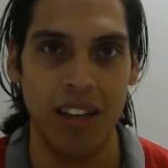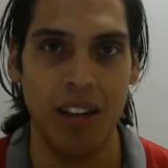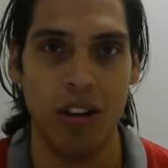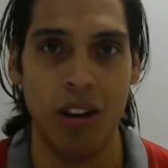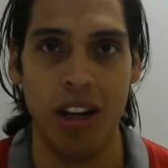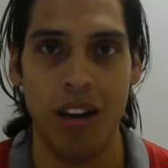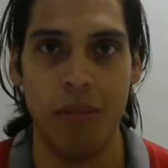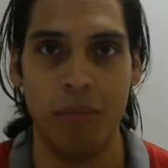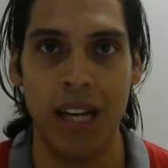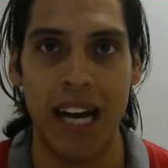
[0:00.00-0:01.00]

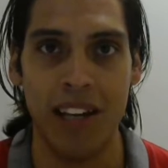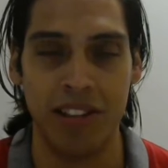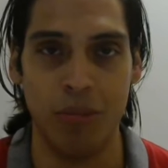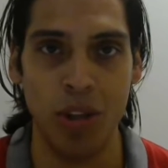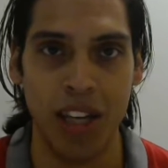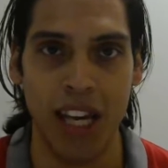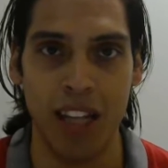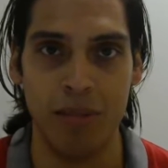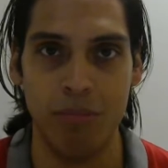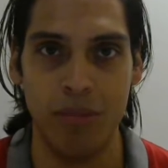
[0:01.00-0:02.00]
God is
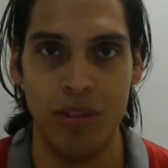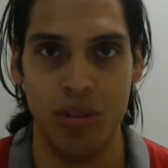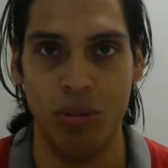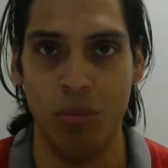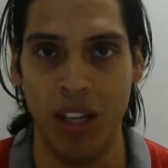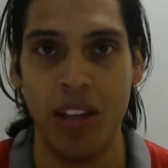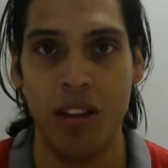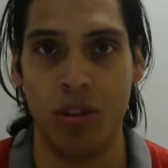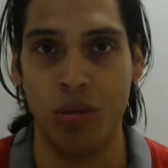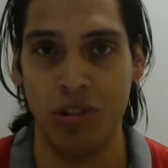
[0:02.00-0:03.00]
communicating to me
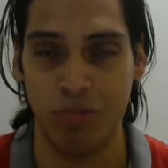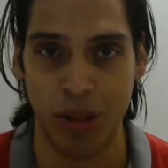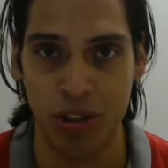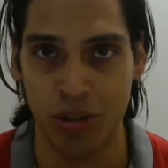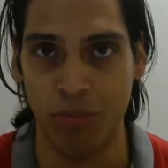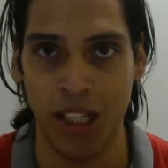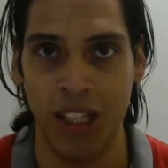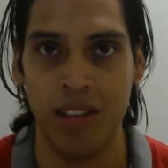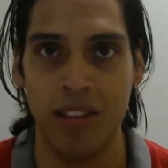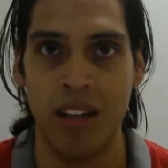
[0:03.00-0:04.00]
through spiritual
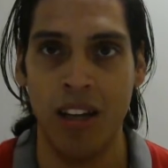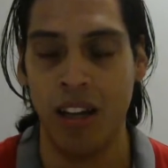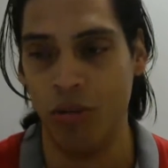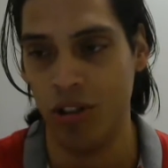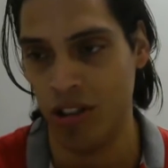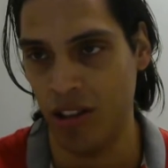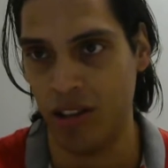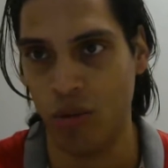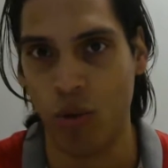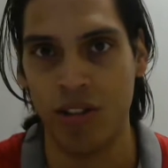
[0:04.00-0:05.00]
means, which is
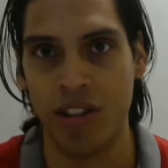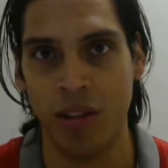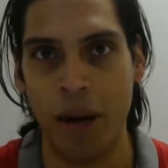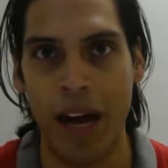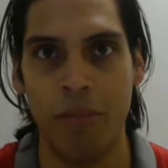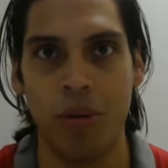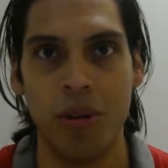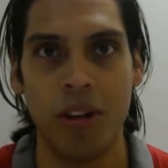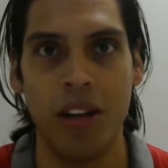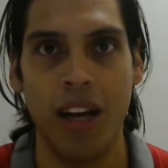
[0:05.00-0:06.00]
the words in the
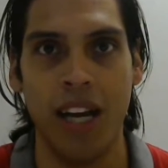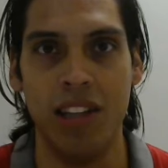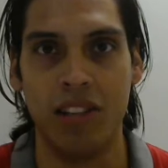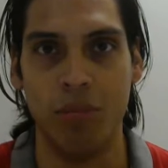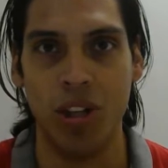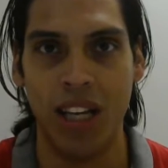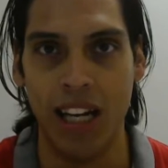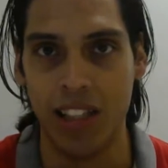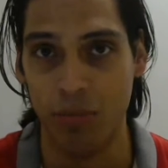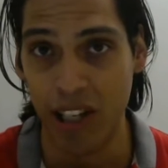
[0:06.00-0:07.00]
Bible, and He's
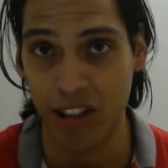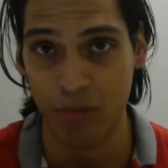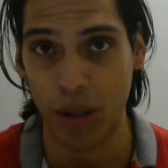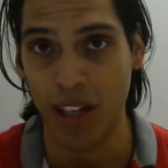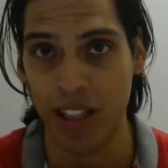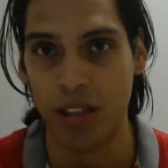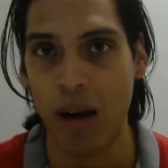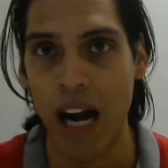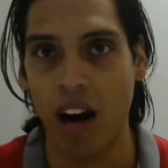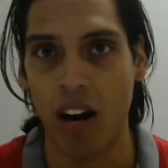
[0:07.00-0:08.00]
communicating to my spirit and to
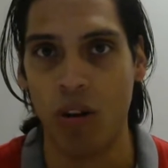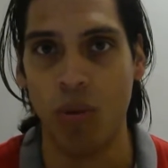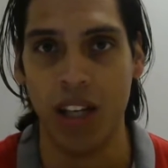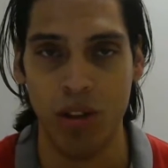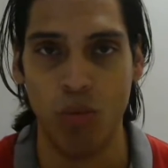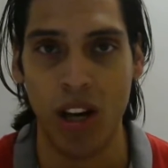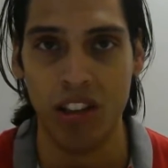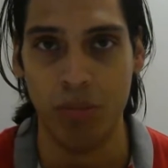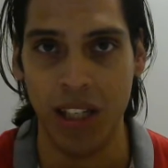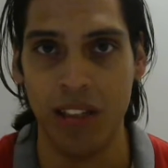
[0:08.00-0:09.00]
my heart what He
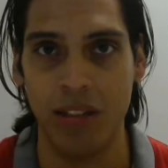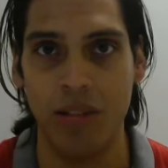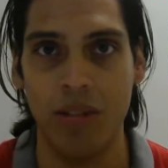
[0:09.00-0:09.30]
wants me to do.